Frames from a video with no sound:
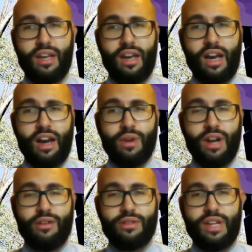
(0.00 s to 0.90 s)
Uh, when I
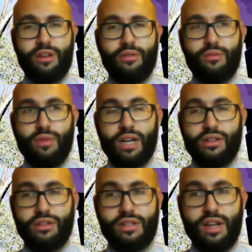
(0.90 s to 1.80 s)
was at
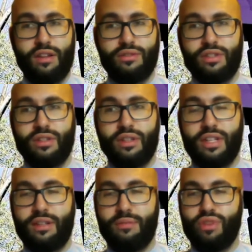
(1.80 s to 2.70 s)
Rutgers and I was
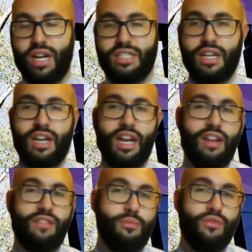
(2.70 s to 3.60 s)
president and
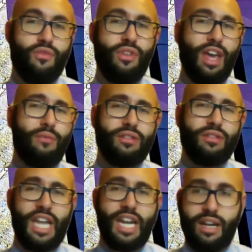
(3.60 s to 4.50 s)
even before that when I was
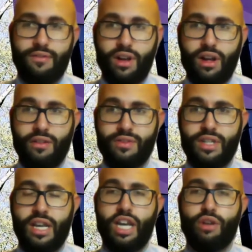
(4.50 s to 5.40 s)
getting involved,
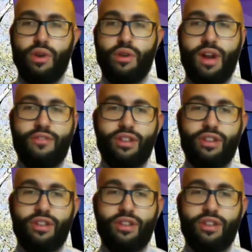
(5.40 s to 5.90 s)
we would have to